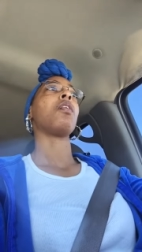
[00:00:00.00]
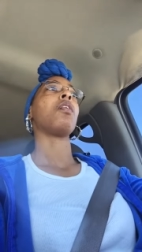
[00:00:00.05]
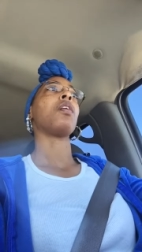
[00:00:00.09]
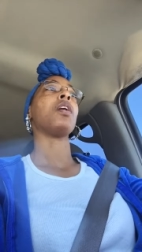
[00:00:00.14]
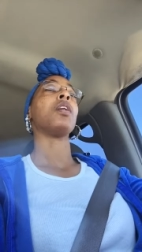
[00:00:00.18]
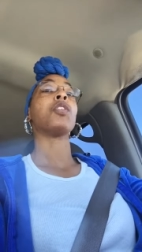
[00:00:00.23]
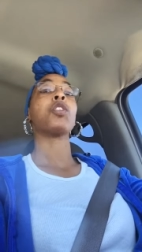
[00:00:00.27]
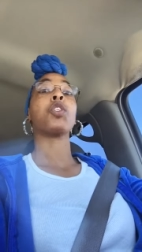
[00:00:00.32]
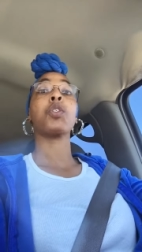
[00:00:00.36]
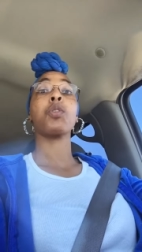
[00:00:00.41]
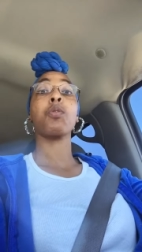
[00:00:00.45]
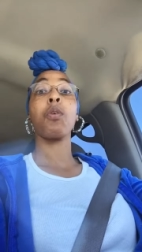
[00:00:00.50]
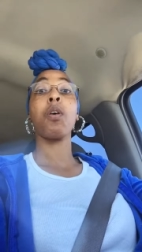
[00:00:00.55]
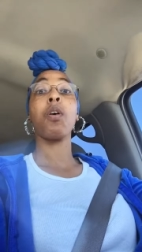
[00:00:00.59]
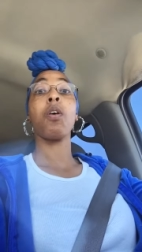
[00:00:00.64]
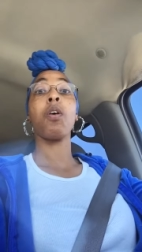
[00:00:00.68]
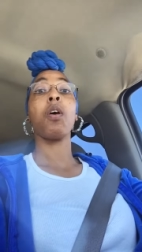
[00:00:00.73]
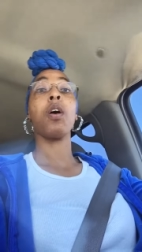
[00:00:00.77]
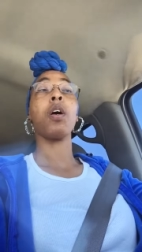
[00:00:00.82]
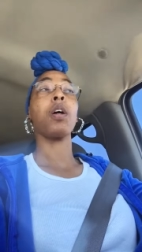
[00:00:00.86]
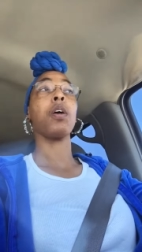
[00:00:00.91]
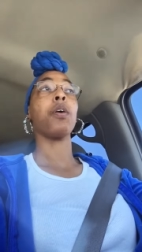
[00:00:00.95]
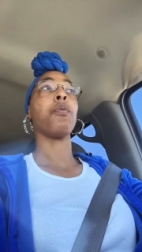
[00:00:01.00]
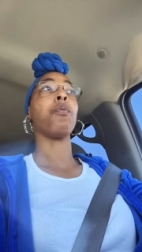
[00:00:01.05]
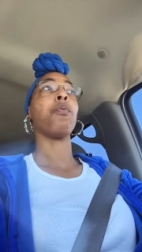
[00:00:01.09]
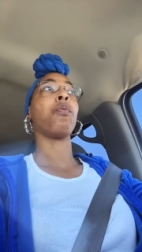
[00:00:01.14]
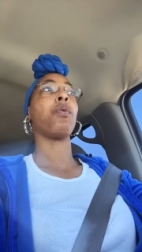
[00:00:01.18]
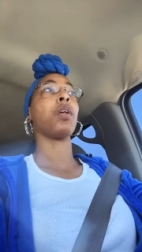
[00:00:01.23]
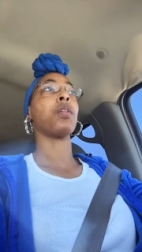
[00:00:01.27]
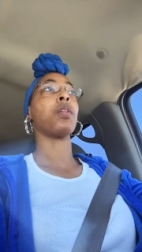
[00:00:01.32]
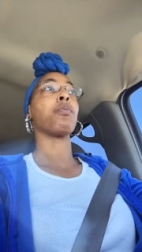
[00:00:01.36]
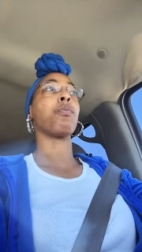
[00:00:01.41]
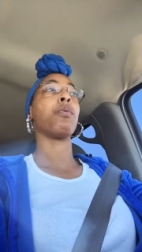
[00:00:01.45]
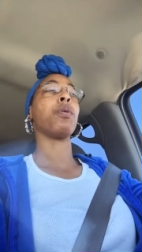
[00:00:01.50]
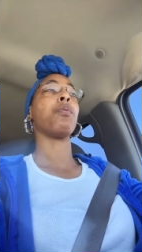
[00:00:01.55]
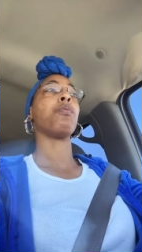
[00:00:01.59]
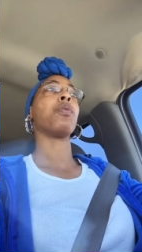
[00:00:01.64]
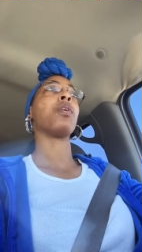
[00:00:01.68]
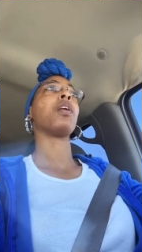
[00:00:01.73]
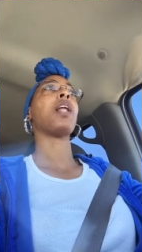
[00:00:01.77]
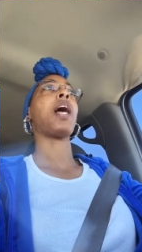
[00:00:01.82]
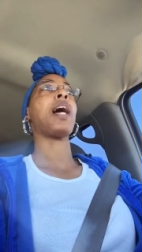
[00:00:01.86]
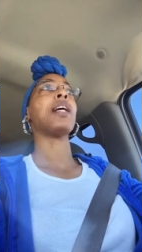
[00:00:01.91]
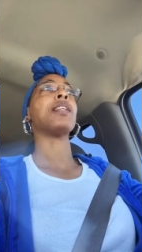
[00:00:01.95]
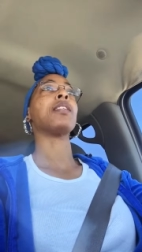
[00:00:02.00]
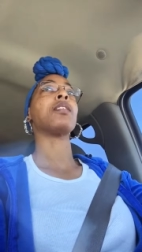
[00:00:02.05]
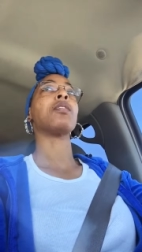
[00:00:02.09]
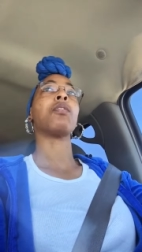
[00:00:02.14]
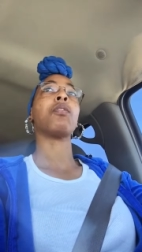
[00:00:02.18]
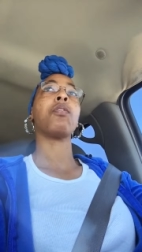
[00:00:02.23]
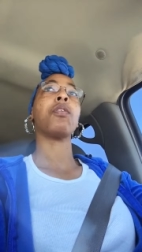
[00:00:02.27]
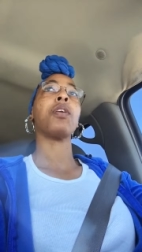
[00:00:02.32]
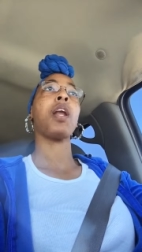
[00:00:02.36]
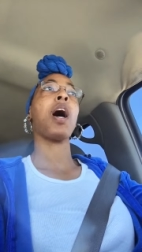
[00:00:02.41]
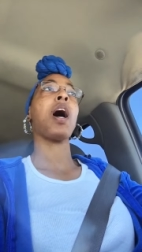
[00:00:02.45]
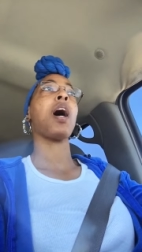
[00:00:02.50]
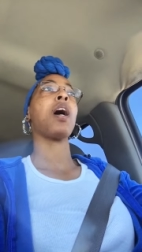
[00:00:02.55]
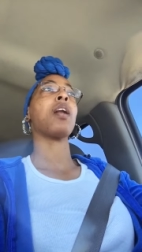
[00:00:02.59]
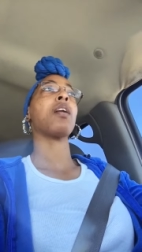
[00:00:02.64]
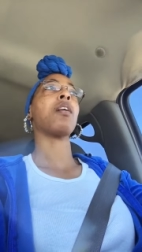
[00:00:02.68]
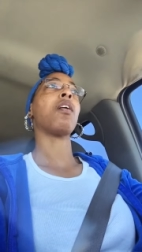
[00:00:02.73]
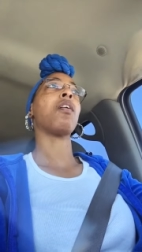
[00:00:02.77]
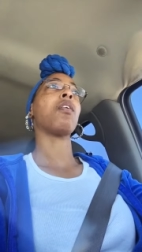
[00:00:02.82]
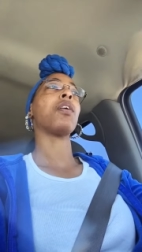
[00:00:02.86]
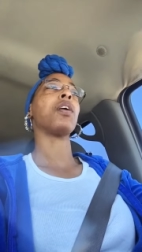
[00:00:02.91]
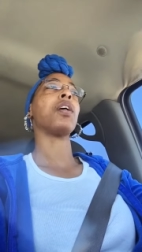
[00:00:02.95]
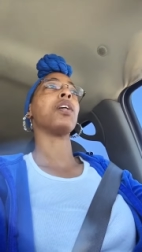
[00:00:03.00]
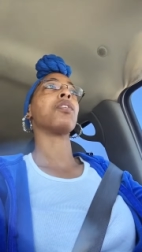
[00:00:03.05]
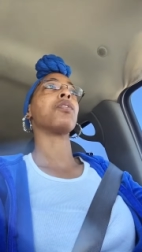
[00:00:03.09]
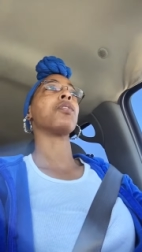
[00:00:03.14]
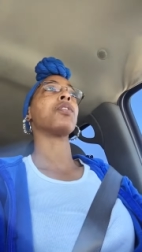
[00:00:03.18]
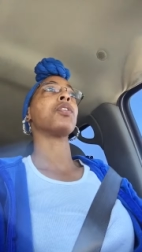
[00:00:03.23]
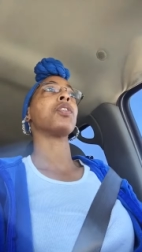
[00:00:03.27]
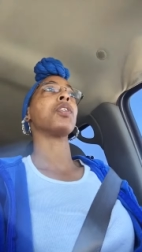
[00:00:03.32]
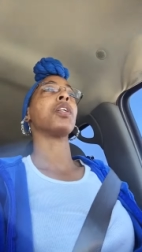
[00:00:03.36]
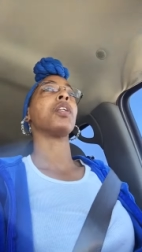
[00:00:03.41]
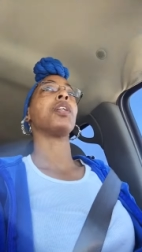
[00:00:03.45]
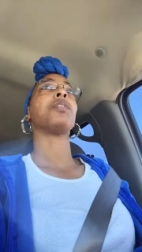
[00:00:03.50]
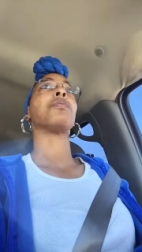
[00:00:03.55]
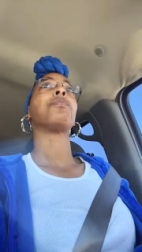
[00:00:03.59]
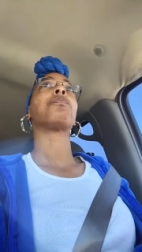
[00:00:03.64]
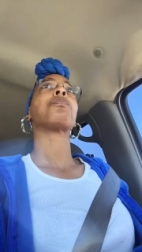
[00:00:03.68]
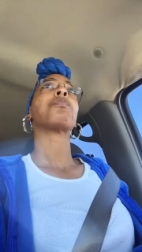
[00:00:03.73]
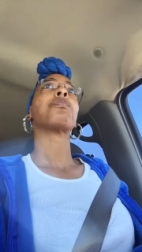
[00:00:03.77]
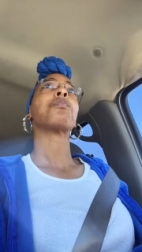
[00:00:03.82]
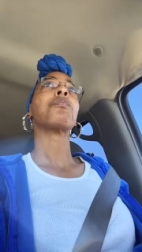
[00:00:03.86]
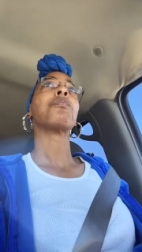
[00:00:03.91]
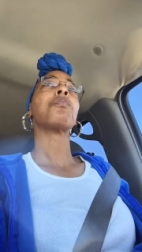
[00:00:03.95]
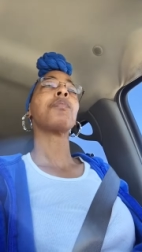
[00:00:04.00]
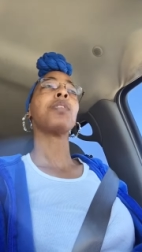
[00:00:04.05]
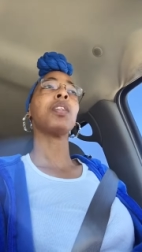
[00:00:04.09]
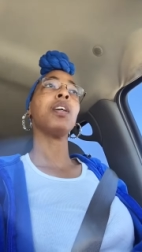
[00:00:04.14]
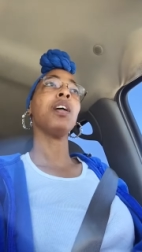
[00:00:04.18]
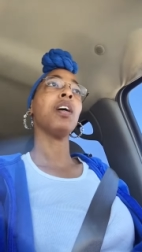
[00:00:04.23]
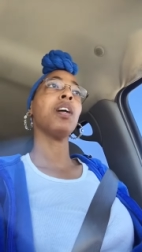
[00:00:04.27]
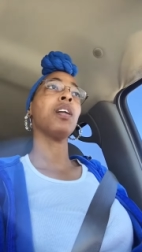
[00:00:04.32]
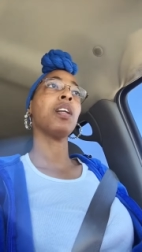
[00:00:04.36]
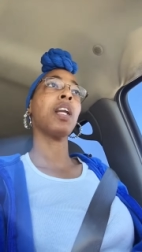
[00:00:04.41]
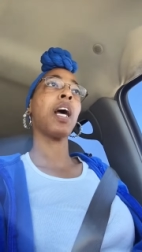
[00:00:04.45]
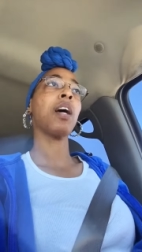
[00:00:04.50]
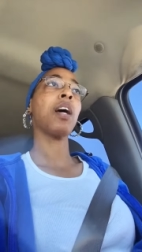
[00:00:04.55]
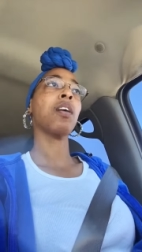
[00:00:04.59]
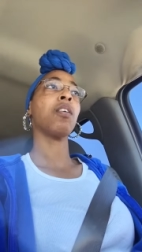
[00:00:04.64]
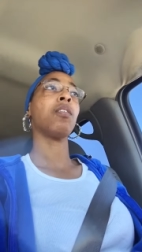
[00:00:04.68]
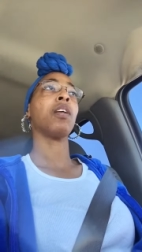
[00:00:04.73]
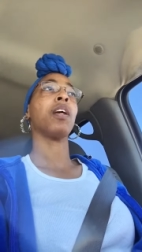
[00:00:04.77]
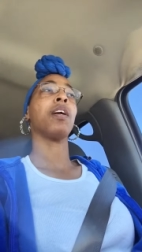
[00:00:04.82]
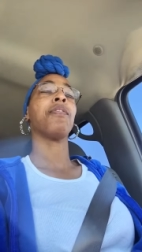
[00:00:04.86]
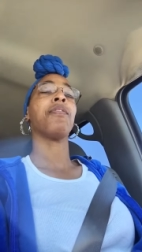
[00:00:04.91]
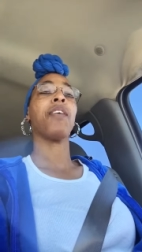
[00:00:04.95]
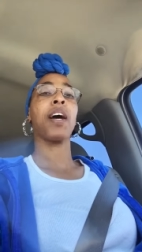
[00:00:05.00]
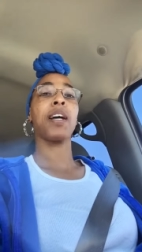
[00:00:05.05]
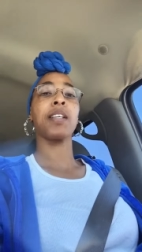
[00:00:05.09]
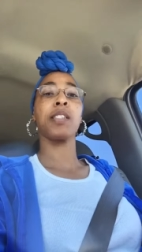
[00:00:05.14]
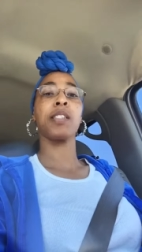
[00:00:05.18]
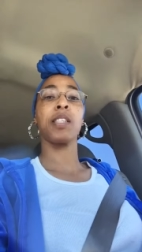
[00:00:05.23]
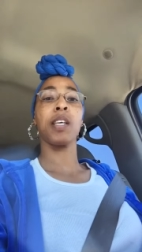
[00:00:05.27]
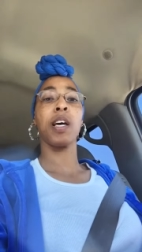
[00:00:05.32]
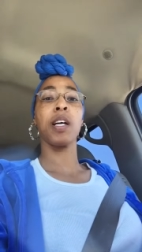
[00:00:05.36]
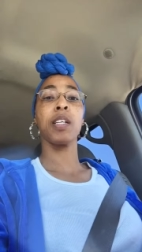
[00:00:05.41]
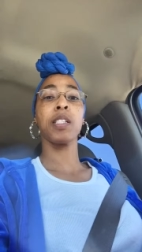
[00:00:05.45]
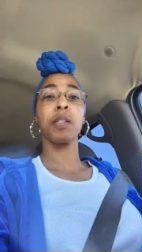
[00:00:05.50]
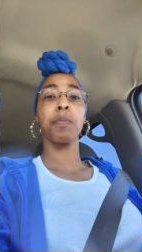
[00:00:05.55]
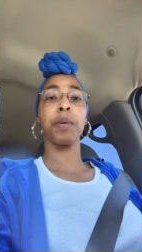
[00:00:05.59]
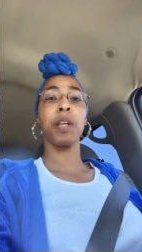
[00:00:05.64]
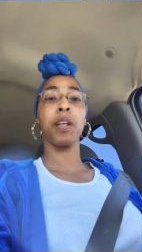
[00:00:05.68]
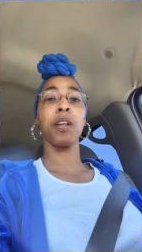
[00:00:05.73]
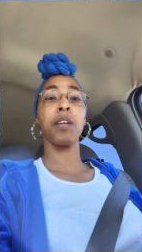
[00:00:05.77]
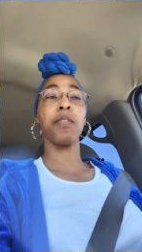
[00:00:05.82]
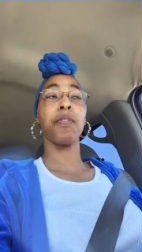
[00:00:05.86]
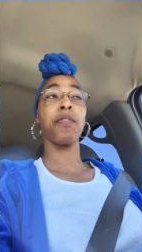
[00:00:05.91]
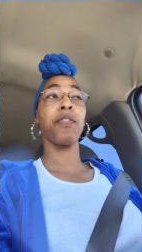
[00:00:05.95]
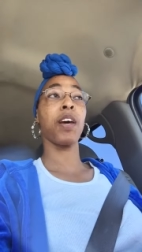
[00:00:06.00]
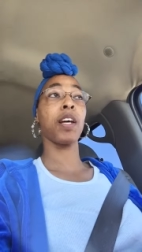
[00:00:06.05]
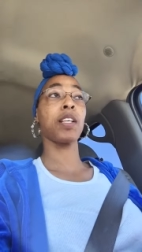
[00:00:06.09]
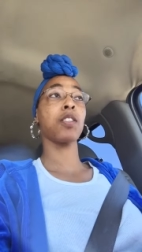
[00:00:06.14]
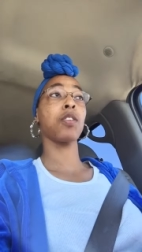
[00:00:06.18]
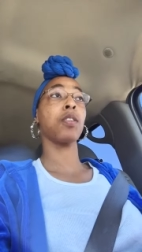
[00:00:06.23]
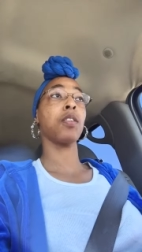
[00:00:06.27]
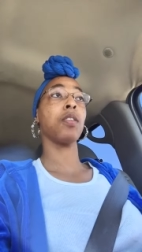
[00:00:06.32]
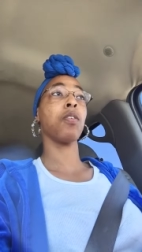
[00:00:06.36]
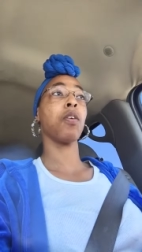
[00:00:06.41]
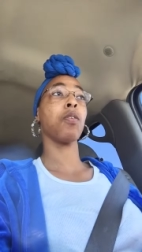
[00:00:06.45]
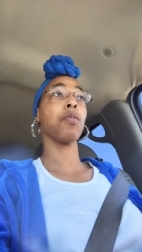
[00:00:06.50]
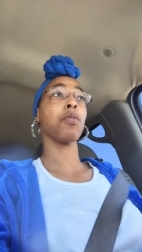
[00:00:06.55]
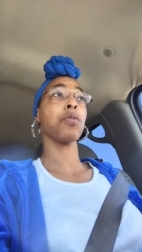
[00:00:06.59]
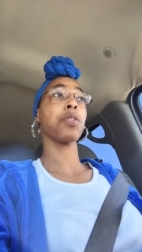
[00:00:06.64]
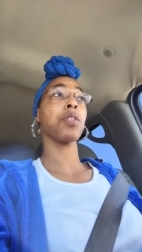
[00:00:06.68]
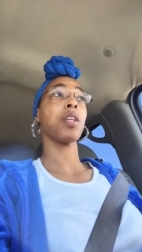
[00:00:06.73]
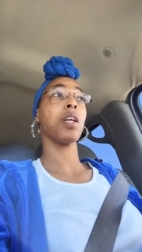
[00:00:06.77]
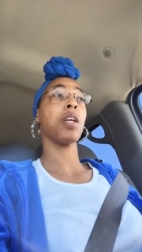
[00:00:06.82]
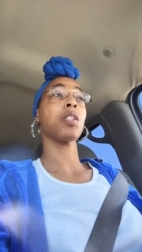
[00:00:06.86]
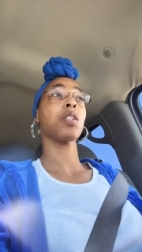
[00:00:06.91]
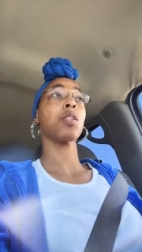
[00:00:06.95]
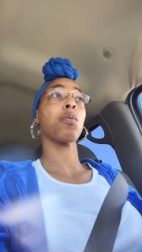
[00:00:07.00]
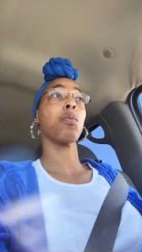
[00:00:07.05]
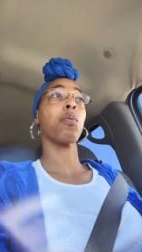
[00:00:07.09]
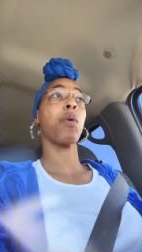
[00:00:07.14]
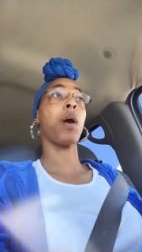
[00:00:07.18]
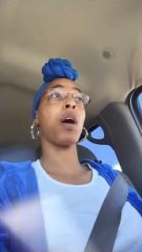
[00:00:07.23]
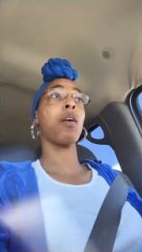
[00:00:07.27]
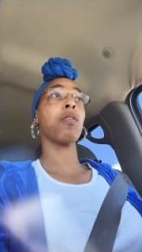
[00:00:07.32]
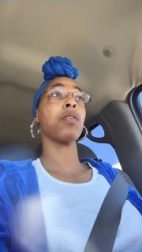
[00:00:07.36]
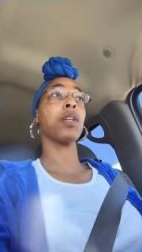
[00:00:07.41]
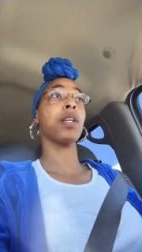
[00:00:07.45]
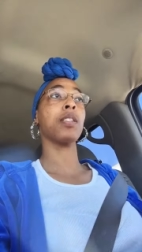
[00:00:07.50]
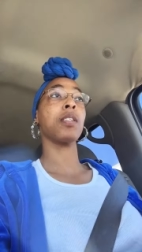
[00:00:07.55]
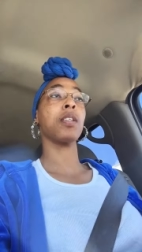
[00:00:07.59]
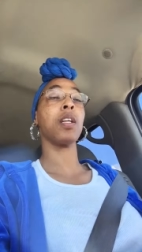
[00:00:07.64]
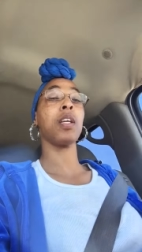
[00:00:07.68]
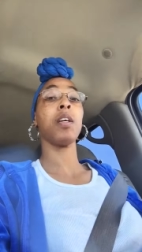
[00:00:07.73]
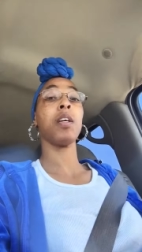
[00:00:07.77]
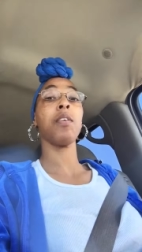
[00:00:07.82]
is strong and whether we realize it or not our energy not only affects us but it affects those things around us and